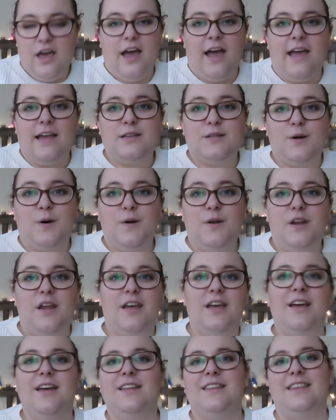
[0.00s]
And on
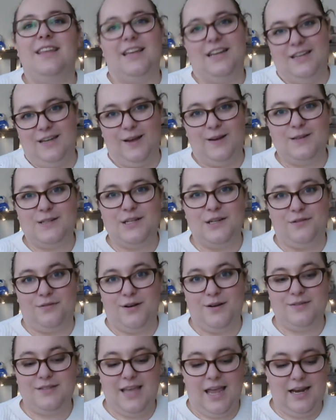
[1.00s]
the note of
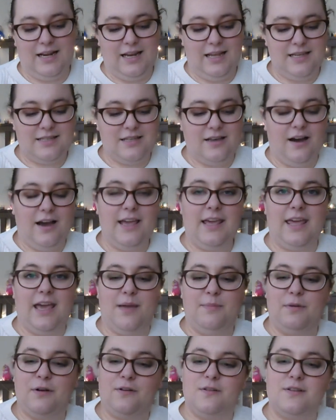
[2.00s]
Real Techniques, I
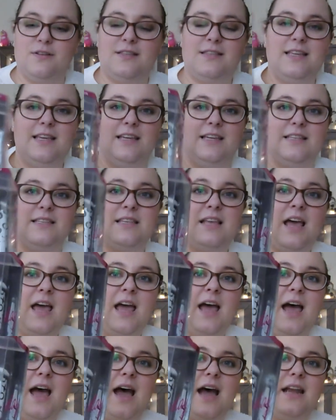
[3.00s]
came across these,
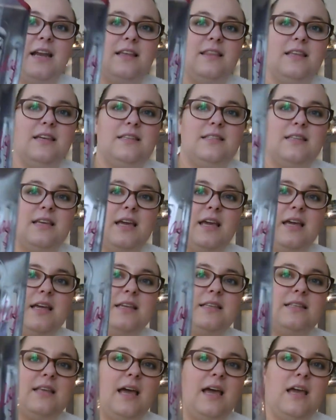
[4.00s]
and this
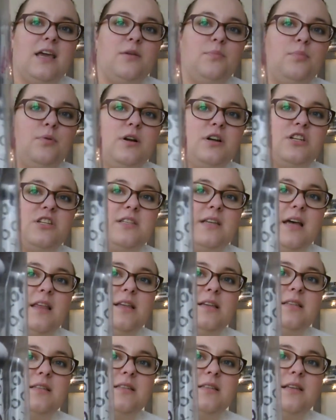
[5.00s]
is a brush set.
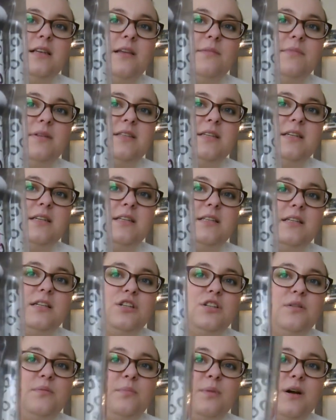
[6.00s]
This is a limited
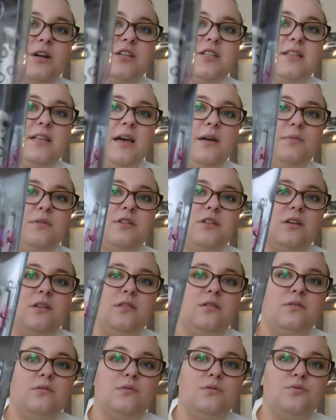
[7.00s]
edition brush set, which I
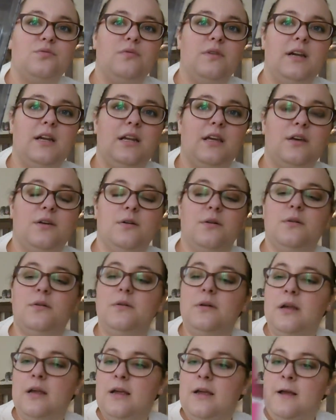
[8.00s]
thought was really
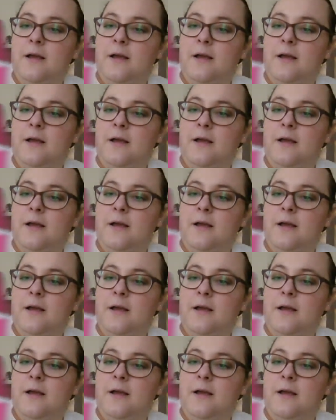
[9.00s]
cool.